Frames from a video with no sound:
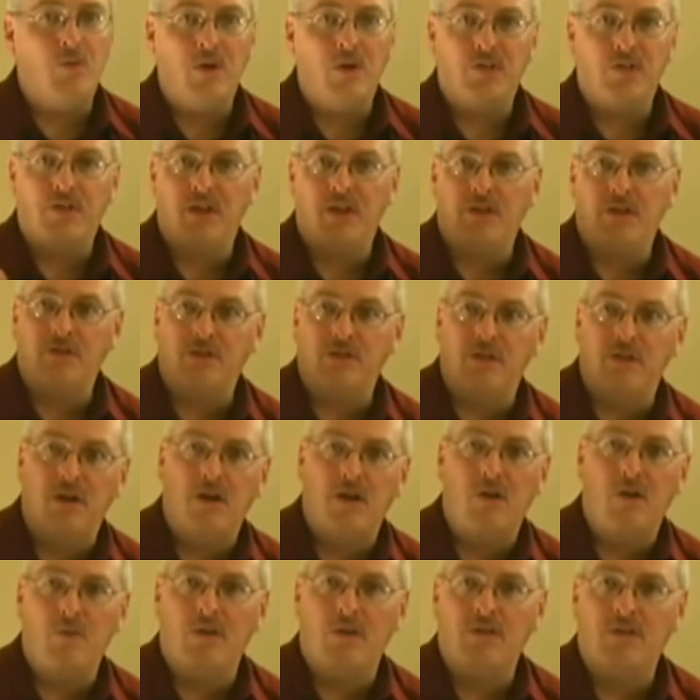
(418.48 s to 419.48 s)
what they
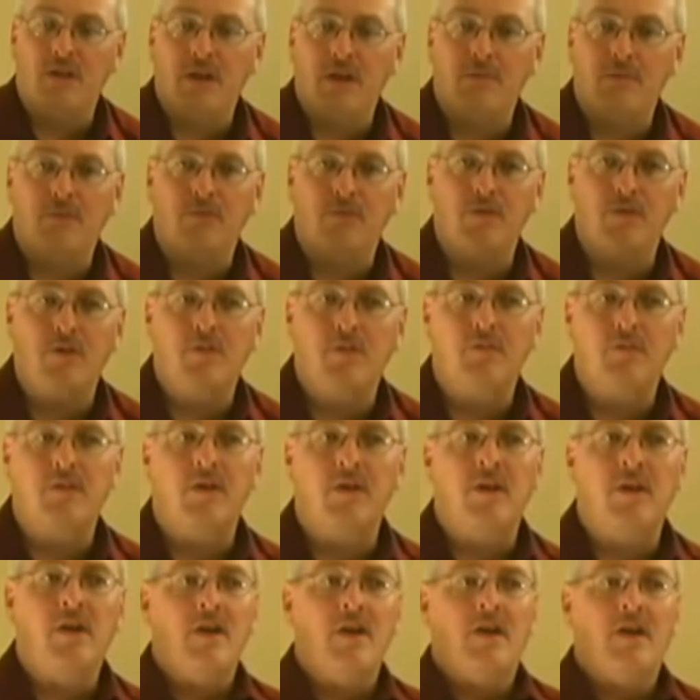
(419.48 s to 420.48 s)
saw, what they observed.
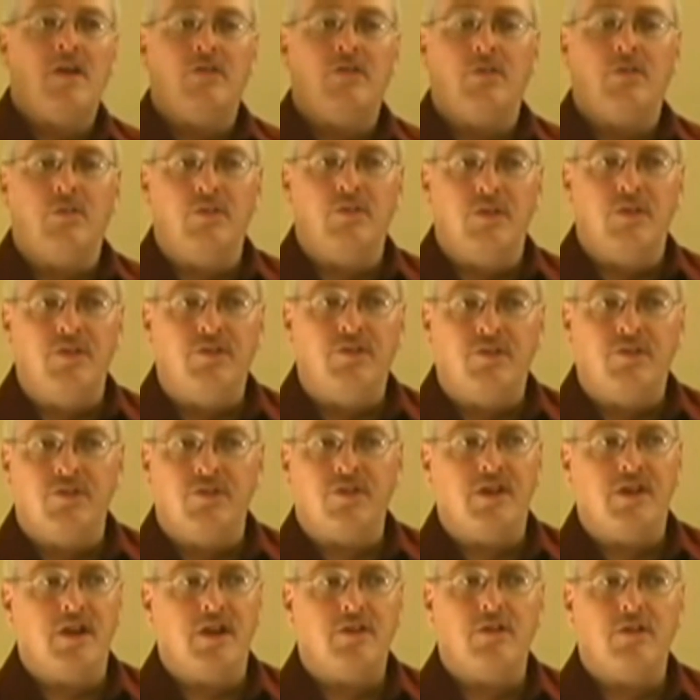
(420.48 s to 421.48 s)
So this
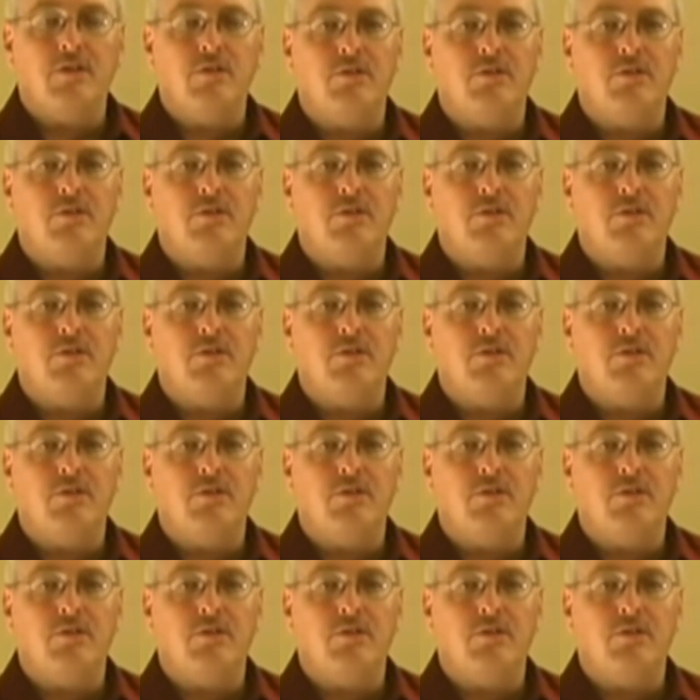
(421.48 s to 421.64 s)
has kicked